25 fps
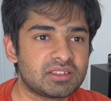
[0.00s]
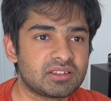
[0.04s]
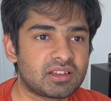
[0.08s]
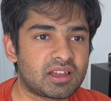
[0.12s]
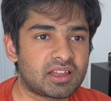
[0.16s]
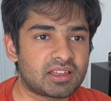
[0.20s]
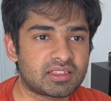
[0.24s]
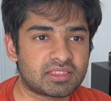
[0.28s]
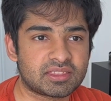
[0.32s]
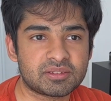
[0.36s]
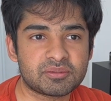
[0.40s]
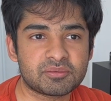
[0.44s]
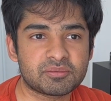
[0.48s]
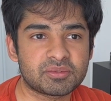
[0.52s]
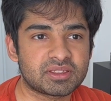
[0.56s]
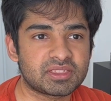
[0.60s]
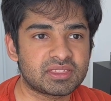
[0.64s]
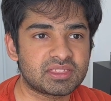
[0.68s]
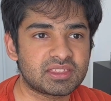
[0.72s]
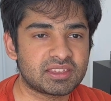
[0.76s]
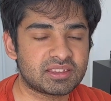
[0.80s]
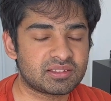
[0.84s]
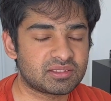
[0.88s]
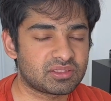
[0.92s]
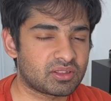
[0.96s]
I think when
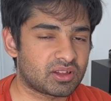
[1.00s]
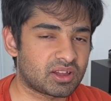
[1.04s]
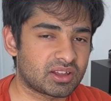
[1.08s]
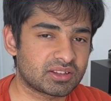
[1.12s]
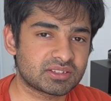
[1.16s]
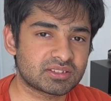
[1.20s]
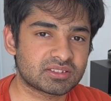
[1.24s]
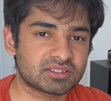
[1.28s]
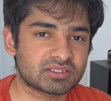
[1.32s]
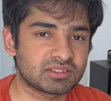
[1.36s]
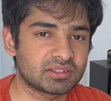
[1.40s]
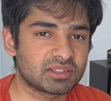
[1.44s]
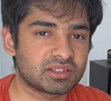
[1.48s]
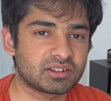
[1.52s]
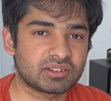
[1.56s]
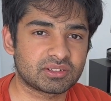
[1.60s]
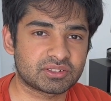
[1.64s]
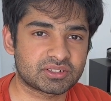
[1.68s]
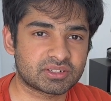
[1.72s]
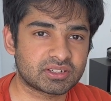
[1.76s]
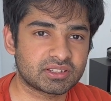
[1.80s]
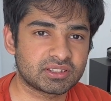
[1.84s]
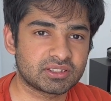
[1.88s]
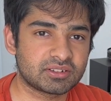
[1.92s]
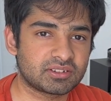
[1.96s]
they launched the
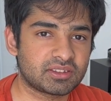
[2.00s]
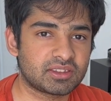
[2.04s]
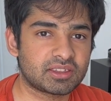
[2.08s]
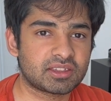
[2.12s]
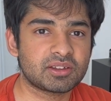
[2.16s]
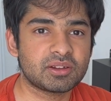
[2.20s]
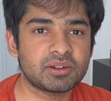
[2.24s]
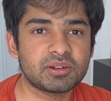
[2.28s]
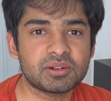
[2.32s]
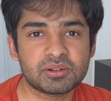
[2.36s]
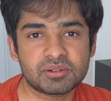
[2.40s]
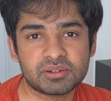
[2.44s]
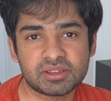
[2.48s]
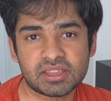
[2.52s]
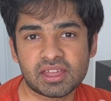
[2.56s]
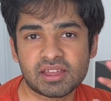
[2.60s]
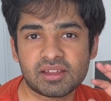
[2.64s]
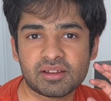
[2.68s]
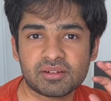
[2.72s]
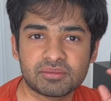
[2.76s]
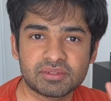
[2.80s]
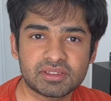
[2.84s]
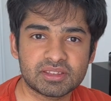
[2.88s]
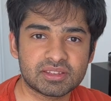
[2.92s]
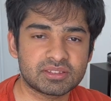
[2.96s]
Ultra, they were like, oh yeah,
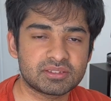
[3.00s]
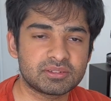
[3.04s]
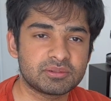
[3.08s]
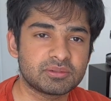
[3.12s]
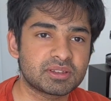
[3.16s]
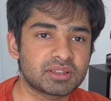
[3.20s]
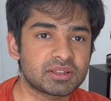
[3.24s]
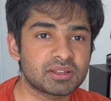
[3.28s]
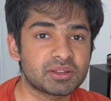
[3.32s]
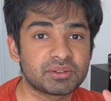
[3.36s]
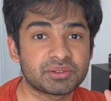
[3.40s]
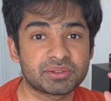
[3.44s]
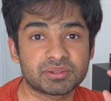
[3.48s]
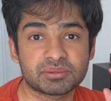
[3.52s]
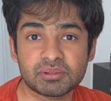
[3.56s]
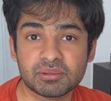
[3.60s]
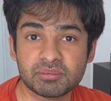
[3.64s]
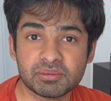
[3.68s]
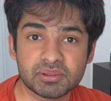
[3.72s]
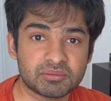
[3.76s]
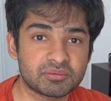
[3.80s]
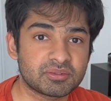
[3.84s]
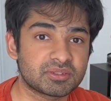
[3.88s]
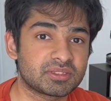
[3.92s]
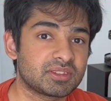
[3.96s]
you can go
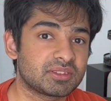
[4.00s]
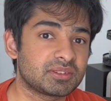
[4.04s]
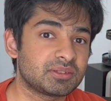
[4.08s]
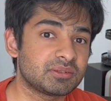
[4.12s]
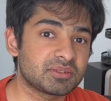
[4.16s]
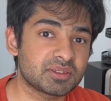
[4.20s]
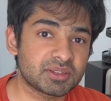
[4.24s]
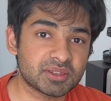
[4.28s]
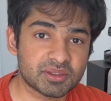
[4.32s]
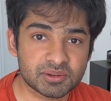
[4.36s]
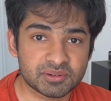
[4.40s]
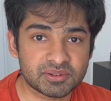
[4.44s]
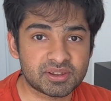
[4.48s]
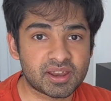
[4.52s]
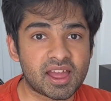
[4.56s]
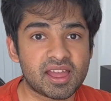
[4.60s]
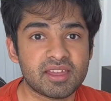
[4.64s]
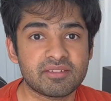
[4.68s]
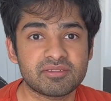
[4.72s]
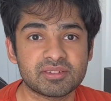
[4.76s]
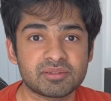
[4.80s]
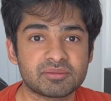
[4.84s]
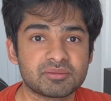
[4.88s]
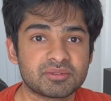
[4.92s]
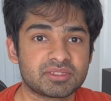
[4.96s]
swimming with this, you can go
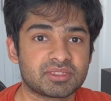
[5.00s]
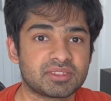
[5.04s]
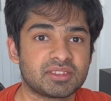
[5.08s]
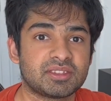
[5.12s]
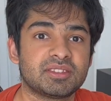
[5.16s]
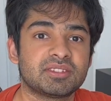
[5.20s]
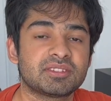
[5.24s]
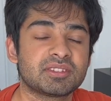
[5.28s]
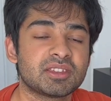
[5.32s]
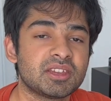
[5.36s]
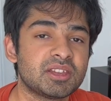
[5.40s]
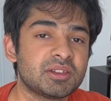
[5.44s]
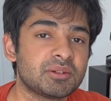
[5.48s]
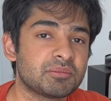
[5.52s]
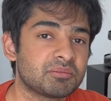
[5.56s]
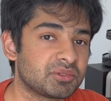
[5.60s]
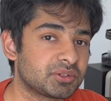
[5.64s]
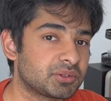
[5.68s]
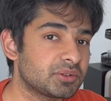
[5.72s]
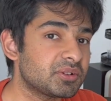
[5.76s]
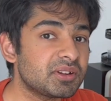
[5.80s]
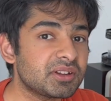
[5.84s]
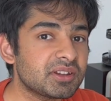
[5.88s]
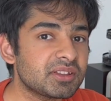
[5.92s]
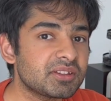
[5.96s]
diving with this.
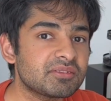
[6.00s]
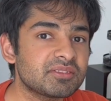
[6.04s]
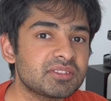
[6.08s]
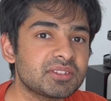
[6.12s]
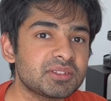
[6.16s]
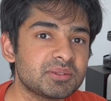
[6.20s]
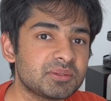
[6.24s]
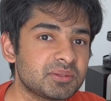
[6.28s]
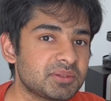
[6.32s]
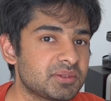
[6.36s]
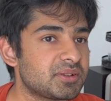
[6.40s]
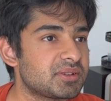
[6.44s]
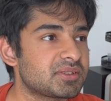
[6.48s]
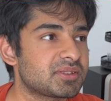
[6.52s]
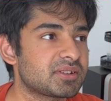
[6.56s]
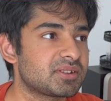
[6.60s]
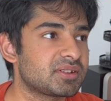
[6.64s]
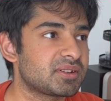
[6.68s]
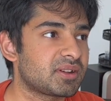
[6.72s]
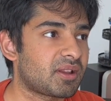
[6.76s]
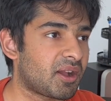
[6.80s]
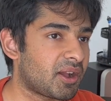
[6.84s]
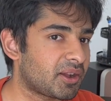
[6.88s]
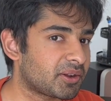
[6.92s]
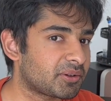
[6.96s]
Majority of the users are
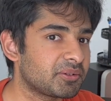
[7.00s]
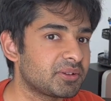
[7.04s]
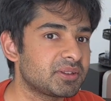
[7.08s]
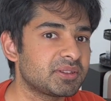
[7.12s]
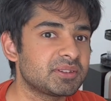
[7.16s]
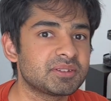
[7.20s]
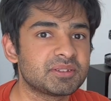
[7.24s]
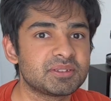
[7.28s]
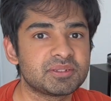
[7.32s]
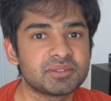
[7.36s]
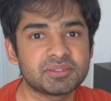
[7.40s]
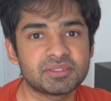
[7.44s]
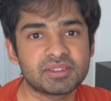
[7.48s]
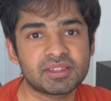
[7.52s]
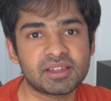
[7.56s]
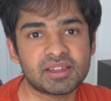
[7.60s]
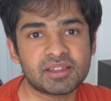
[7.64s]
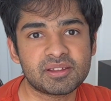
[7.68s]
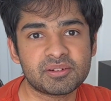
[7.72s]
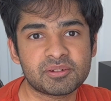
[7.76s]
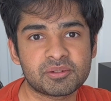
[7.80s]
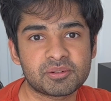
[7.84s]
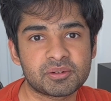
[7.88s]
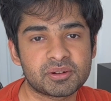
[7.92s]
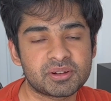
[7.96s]
not going to do
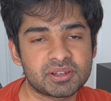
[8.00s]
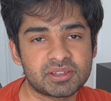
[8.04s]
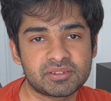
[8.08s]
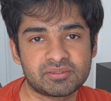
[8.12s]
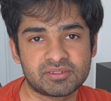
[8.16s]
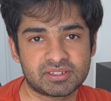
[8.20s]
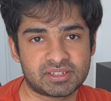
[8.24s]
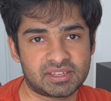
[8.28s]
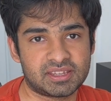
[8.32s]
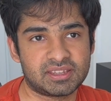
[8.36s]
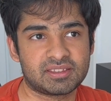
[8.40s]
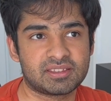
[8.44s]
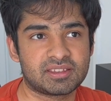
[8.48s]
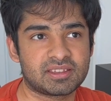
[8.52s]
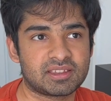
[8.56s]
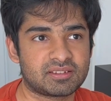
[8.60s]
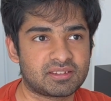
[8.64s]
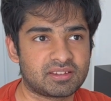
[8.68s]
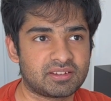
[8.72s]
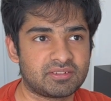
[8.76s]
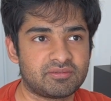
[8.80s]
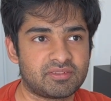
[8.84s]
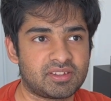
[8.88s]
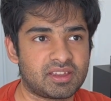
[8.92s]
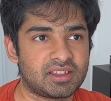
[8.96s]
that, or even take
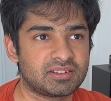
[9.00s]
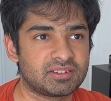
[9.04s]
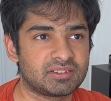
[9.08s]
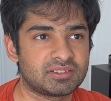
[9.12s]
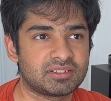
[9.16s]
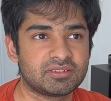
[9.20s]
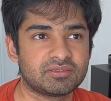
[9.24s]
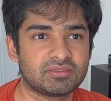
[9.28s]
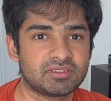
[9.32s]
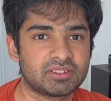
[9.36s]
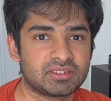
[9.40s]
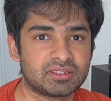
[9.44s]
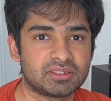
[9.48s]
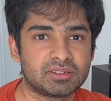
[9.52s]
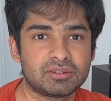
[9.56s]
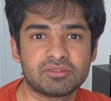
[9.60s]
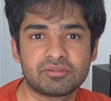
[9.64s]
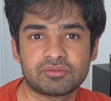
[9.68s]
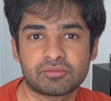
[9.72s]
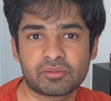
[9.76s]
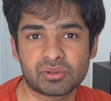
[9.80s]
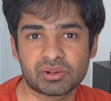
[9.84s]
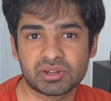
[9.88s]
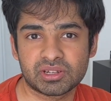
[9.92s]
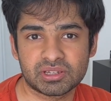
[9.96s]
advantage of the new
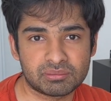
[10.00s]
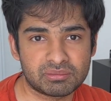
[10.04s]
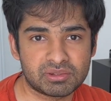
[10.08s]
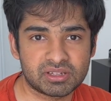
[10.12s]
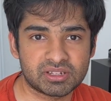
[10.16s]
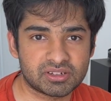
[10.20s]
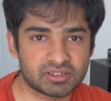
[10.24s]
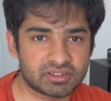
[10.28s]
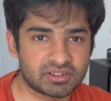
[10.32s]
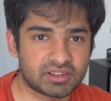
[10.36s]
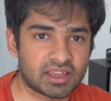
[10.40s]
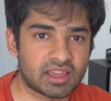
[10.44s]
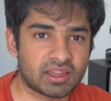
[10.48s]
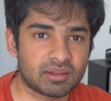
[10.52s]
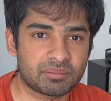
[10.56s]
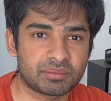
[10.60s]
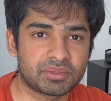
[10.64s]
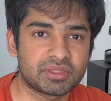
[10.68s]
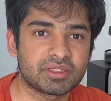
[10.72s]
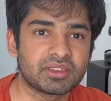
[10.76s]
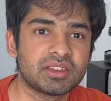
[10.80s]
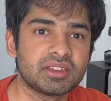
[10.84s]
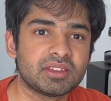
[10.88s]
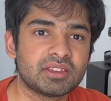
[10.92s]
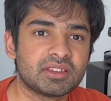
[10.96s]
40-meter depth
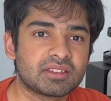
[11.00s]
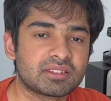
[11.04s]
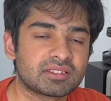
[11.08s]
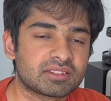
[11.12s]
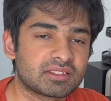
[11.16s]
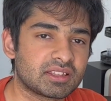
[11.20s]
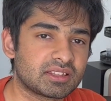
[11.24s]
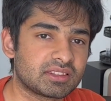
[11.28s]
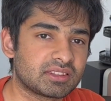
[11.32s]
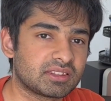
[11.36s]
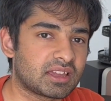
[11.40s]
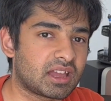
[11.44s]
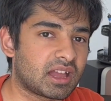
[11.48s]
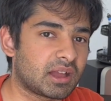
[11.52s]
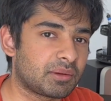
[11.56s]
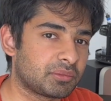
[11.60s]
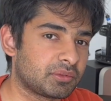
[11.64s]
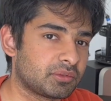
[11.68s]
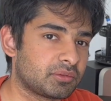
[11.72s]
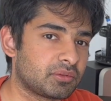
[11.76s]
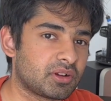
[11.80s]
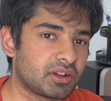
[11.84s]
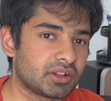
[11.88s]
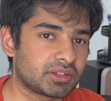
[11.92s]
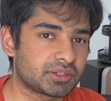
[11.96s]
that the Apple
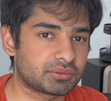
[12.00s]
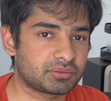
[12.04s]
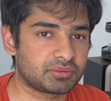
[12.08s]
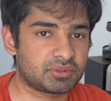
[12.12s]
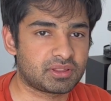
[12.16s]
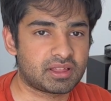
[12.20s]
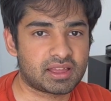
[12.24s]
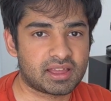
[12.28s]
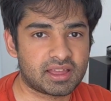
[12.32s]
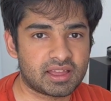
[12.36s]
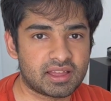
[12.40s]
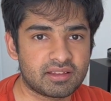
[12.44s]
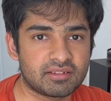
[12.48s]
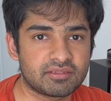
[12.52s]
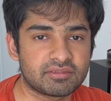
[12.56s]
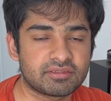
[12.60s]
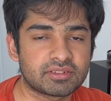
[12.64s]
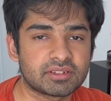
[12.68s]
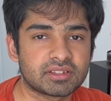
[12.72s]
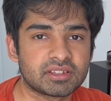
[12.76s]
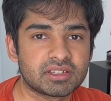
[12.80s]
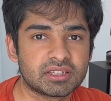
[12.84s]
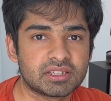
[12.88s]
Watch will have.